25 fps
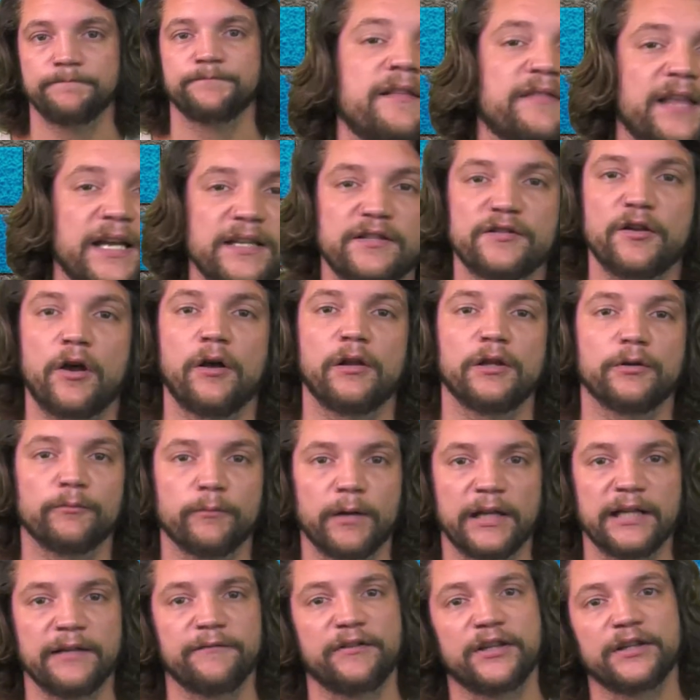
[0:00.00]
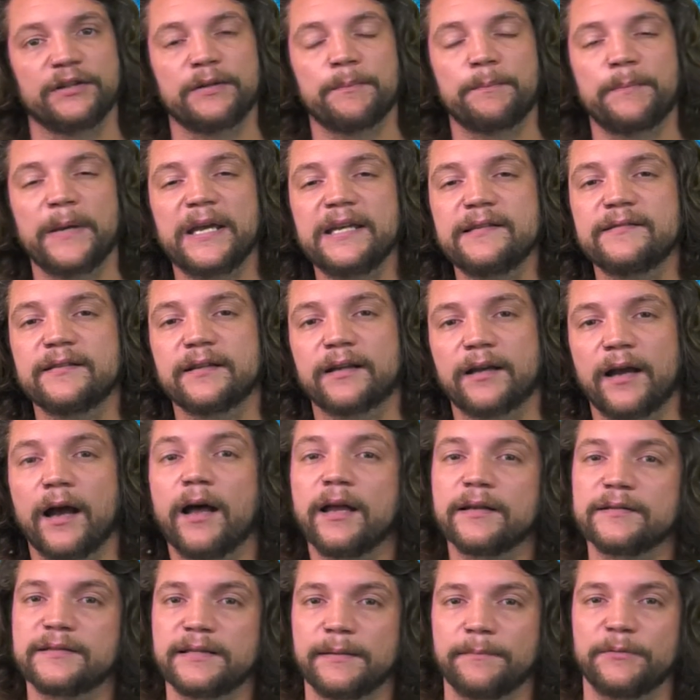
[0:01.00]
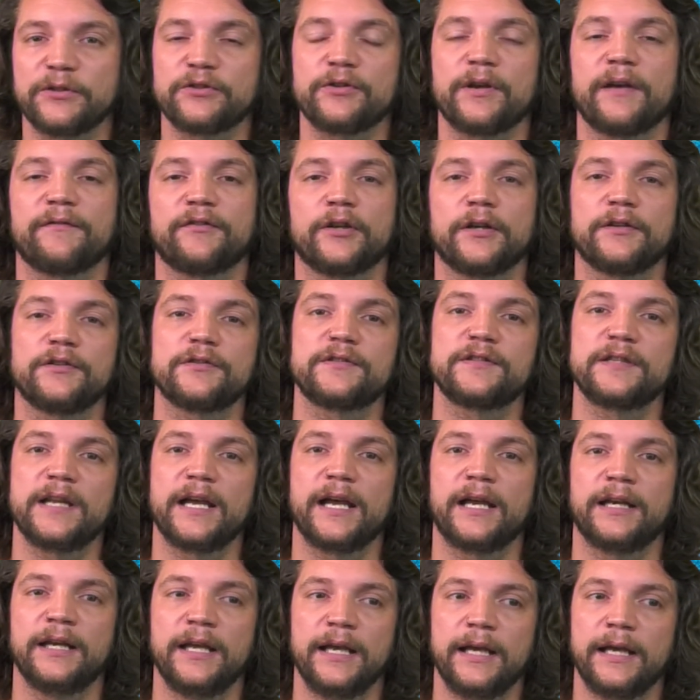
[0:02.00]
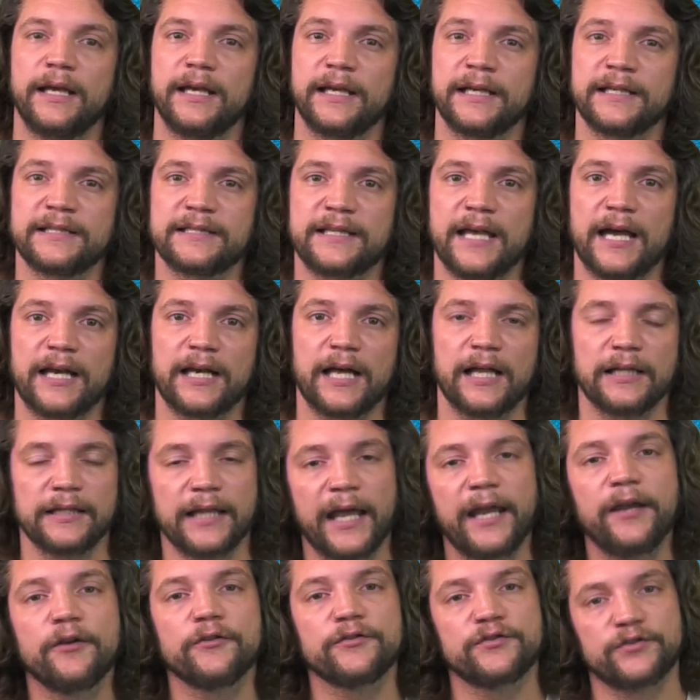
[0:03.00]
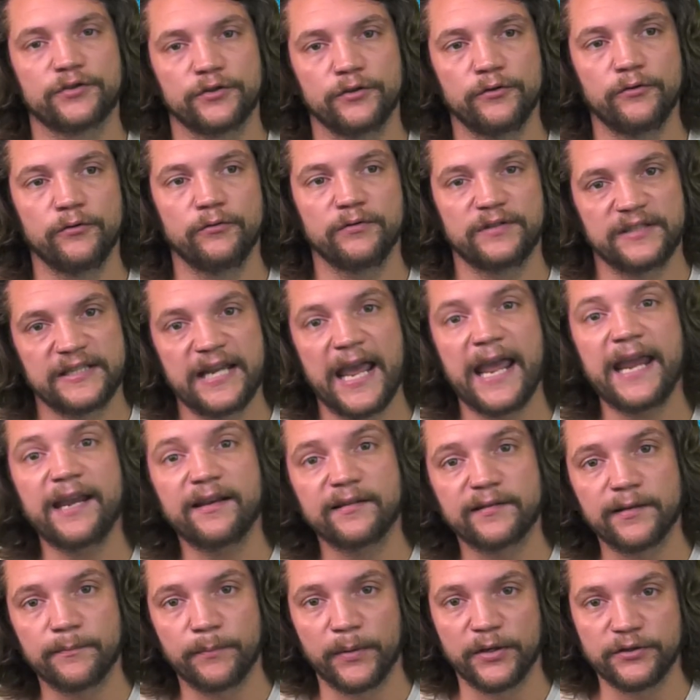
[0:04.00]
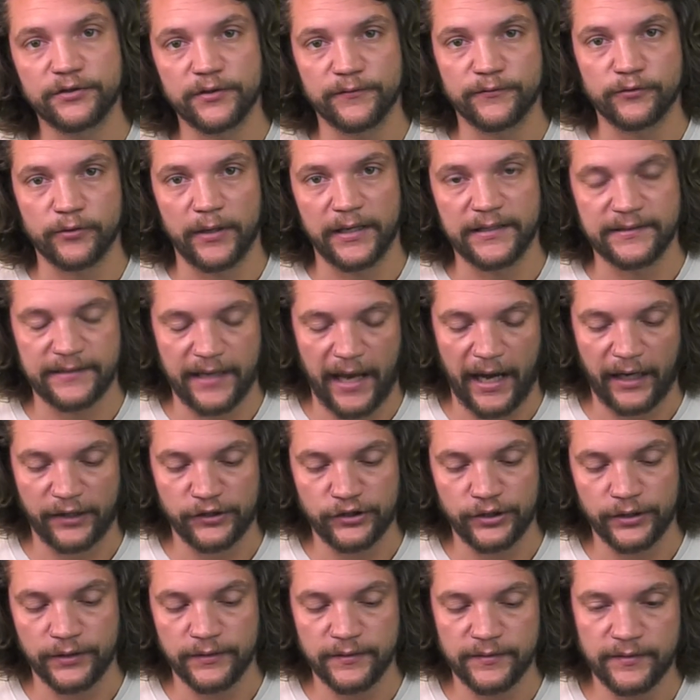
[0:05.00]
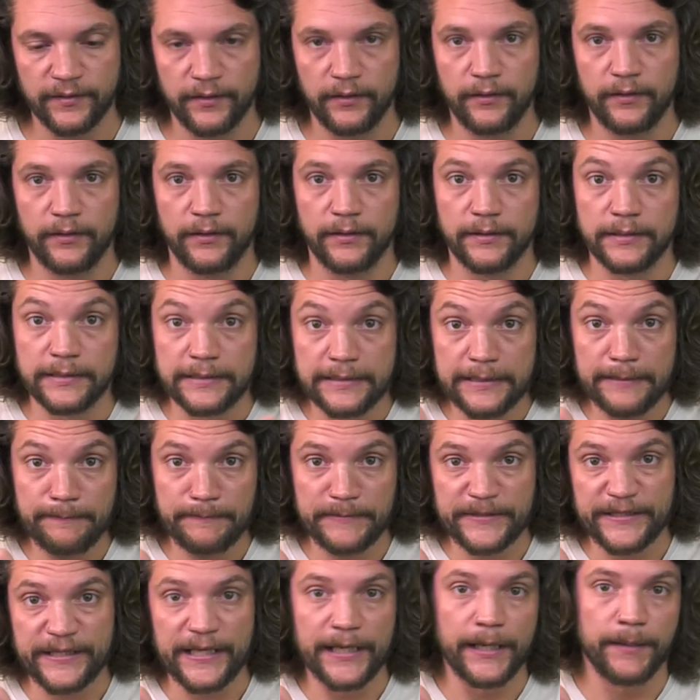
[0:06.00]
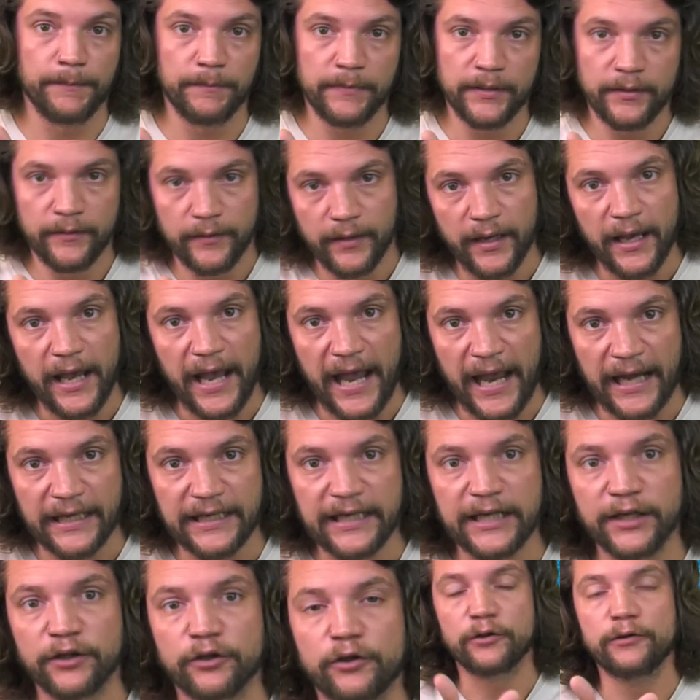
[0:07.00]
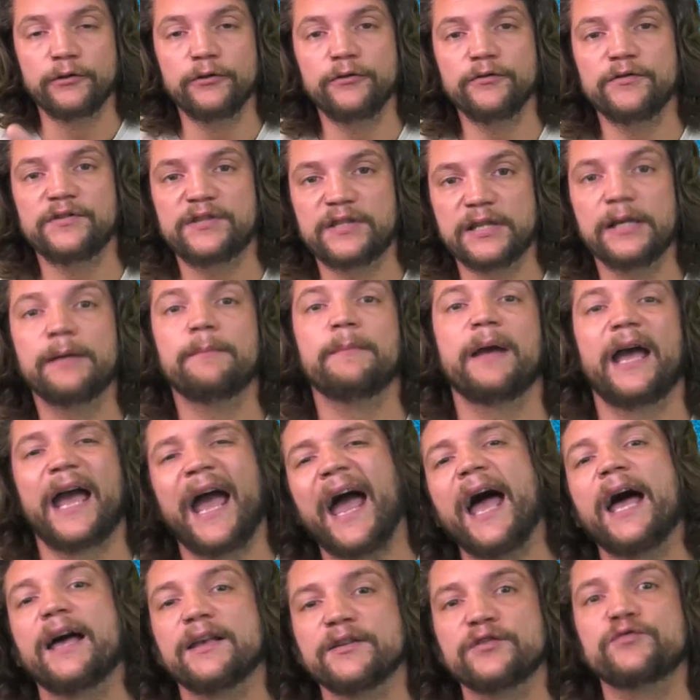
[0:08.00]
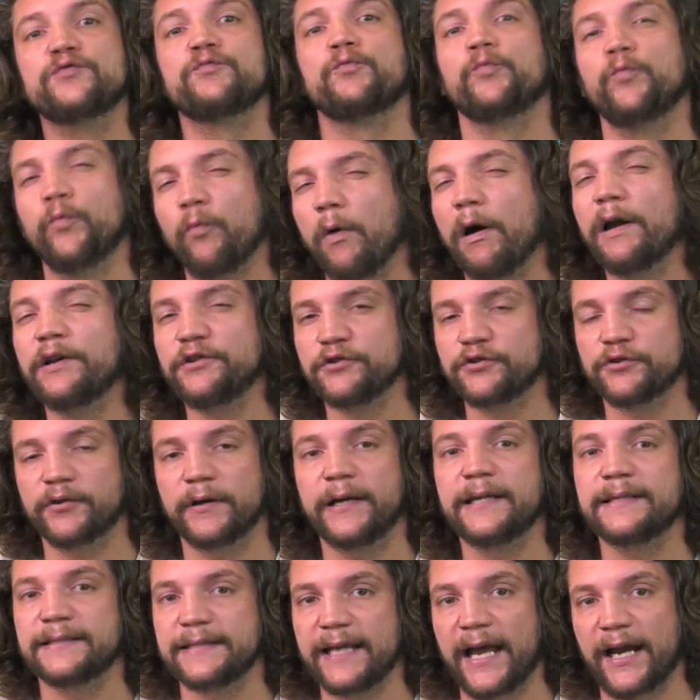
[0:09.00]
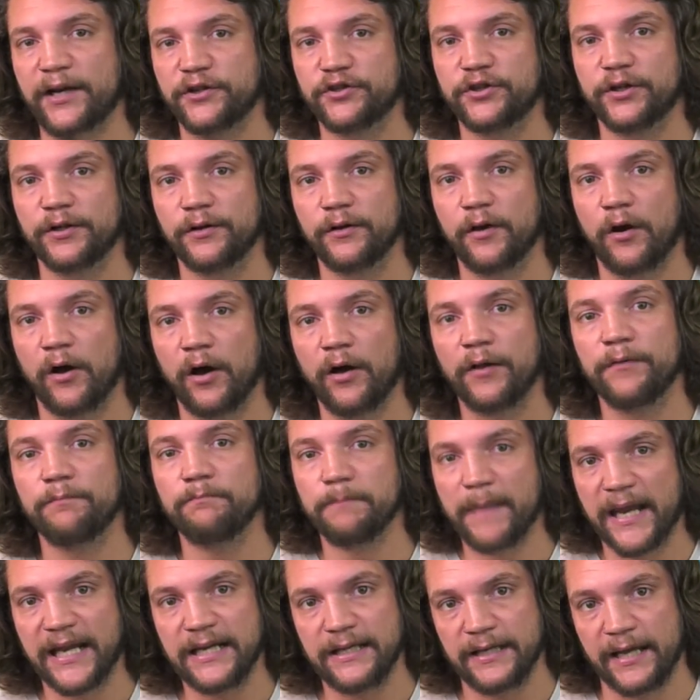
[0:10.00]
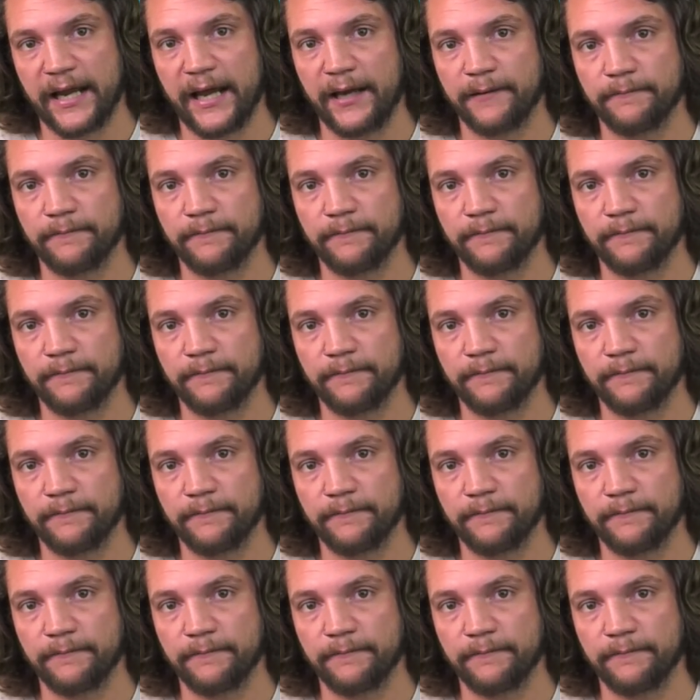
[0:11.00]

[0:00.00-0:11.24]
That's all irrelevant. The basic concept that you have to understand is that a layer 2 takes a bunch of transactions, zips them, and includes them as one transaction on mainnet.